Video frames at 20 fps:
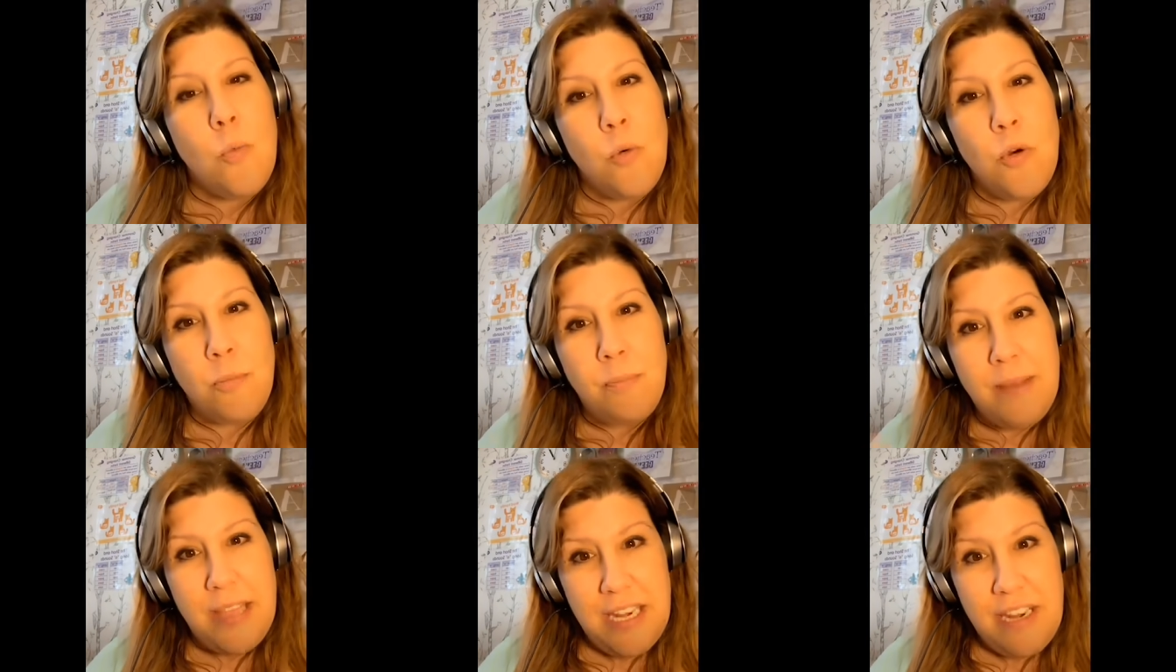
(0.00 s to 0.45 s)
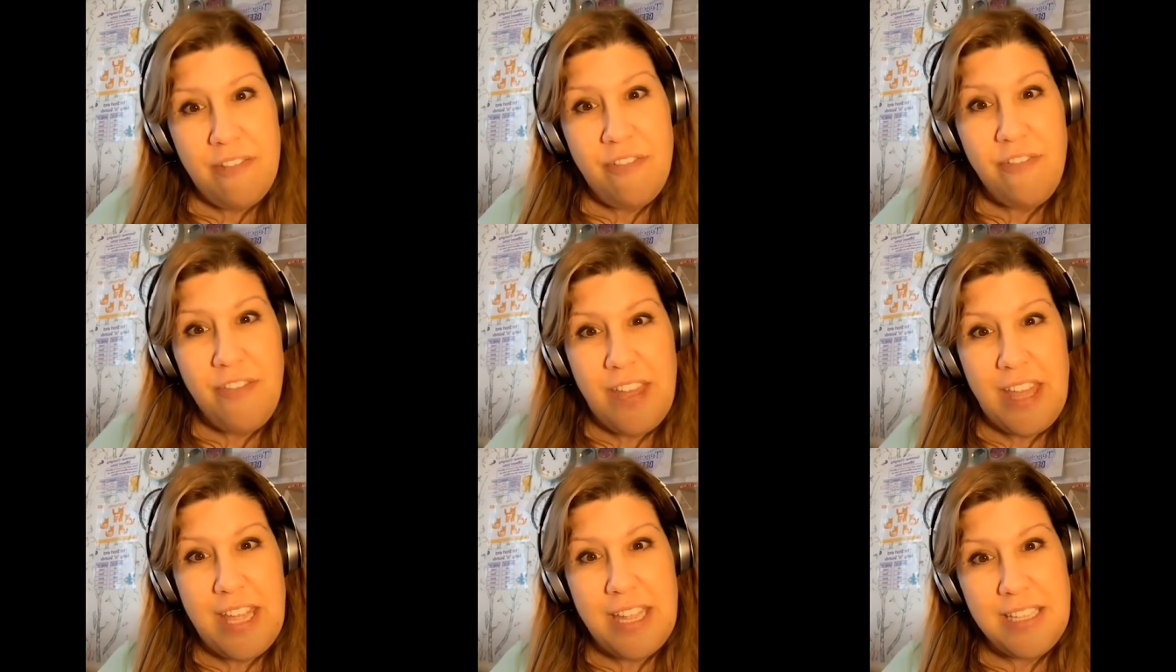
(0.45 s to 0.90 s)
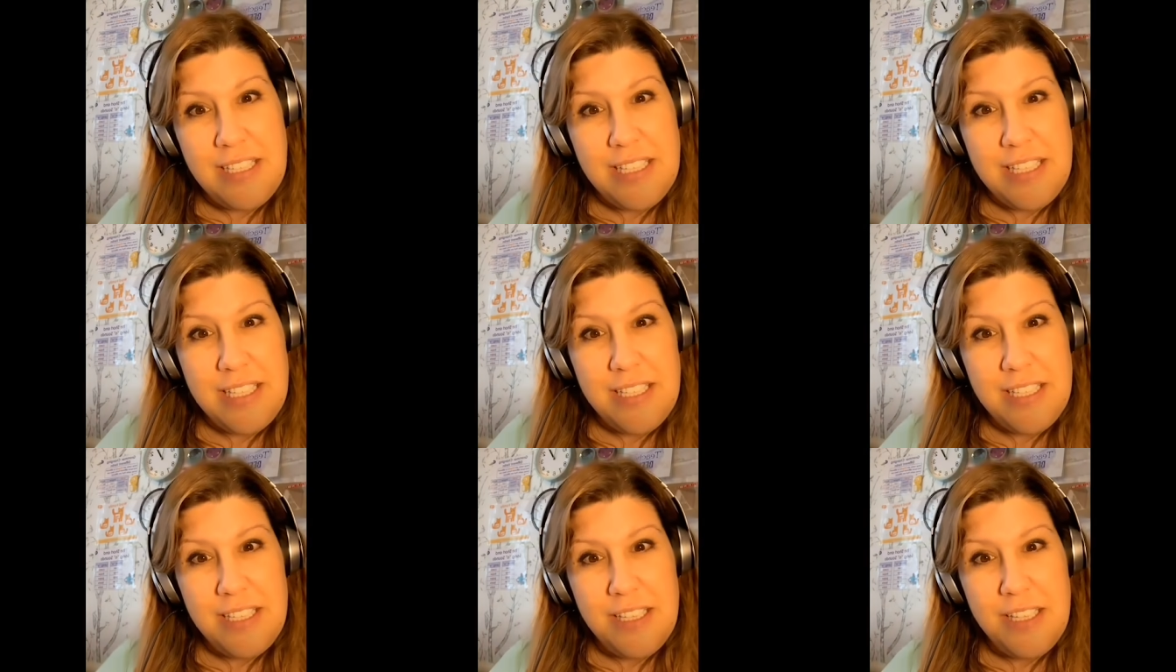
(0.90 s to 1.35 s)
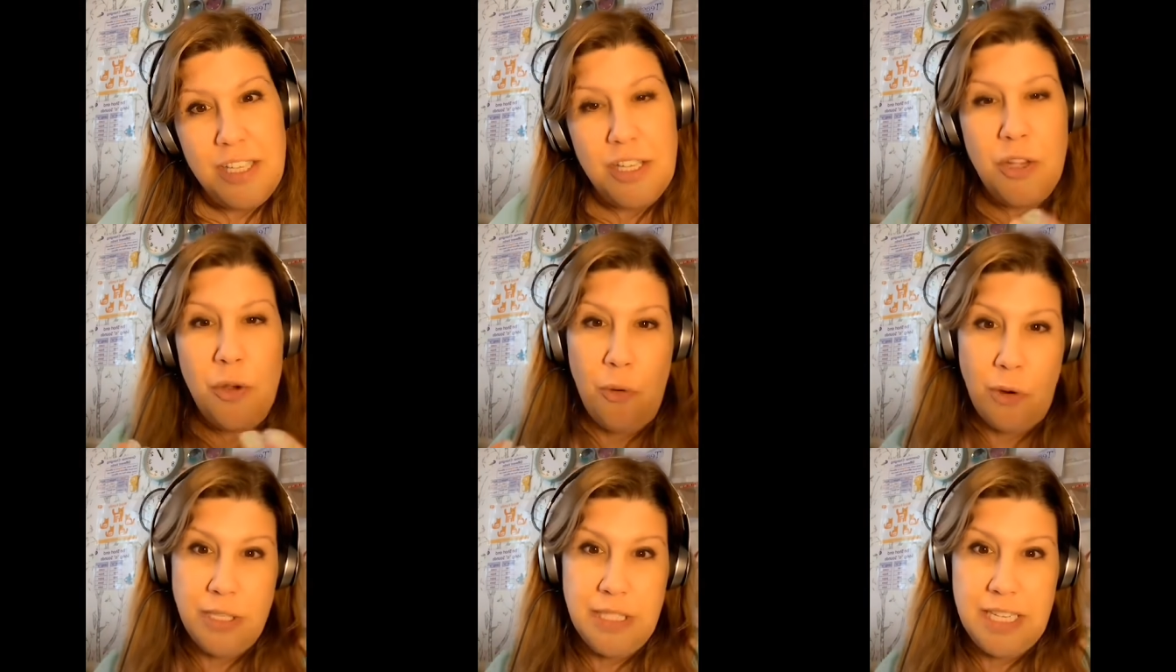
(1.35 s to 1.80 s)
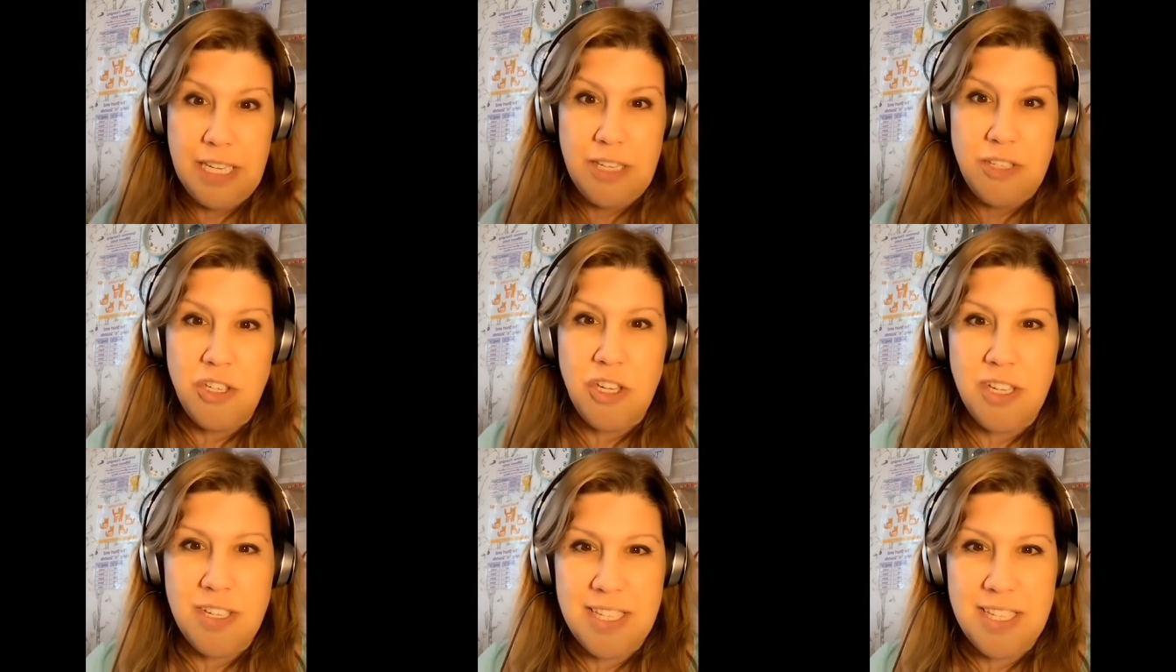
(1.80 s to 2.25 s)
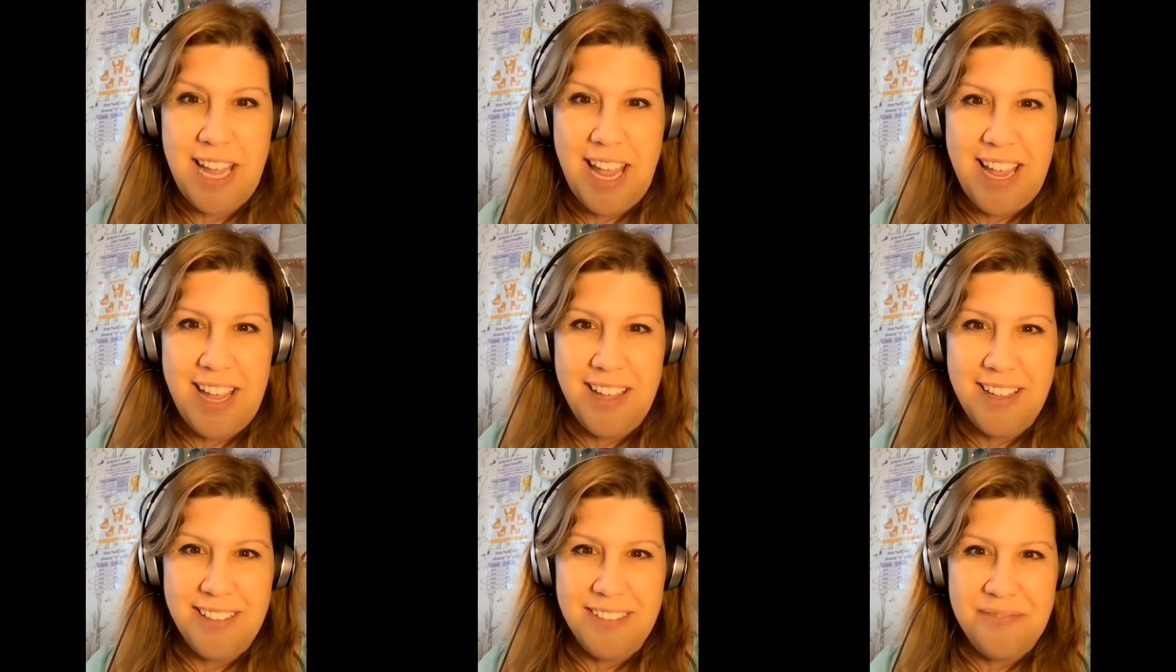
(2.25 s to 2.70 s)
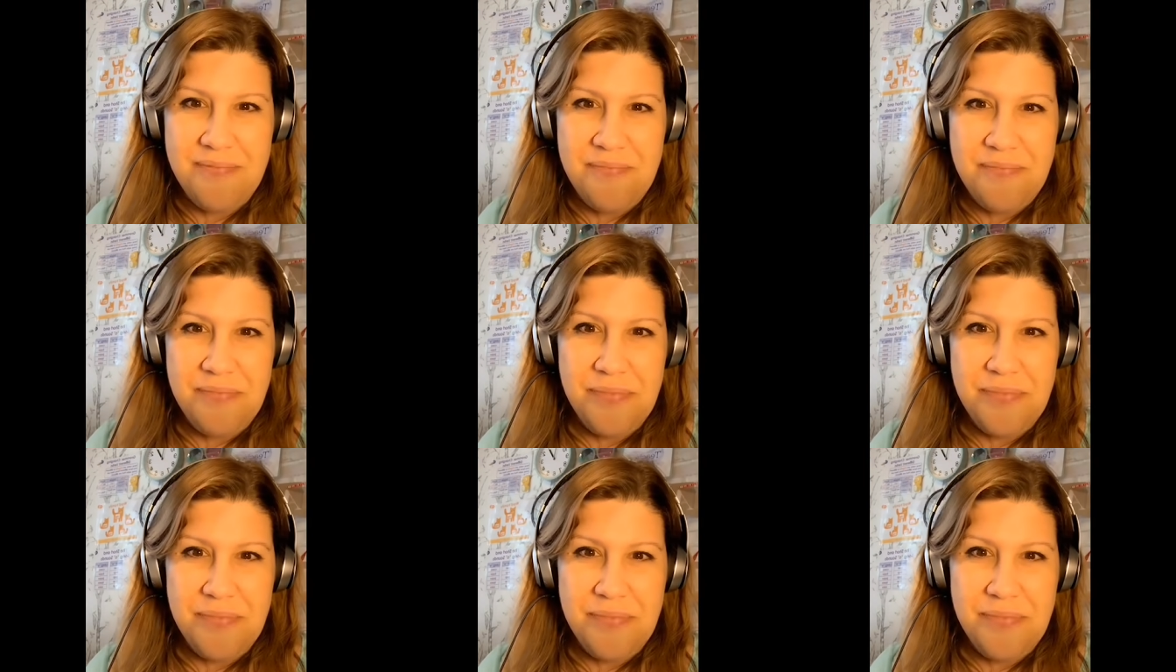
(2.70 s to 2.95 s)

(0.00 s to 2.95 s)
will be to fit your teaching style.